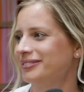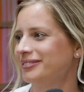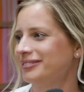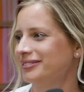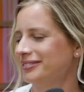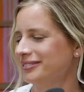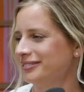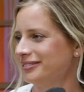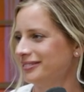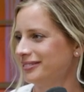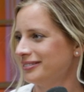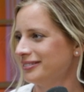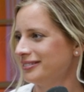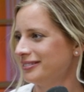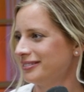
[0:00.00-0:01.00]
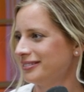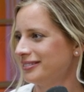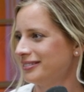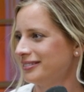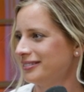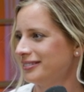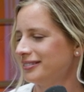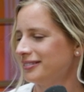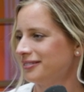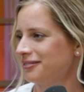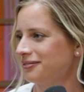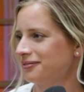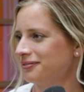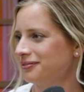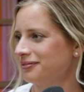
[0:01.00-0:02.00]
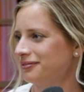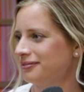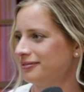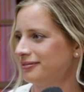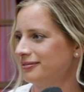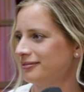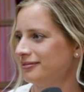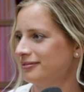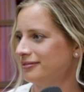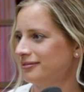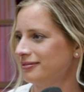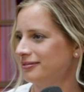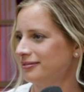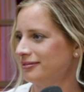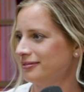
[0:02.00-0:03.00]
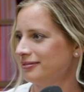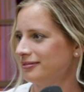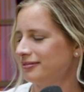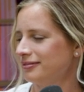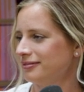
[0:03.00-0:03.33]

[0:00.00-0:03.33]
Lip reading: The person shown says nothing.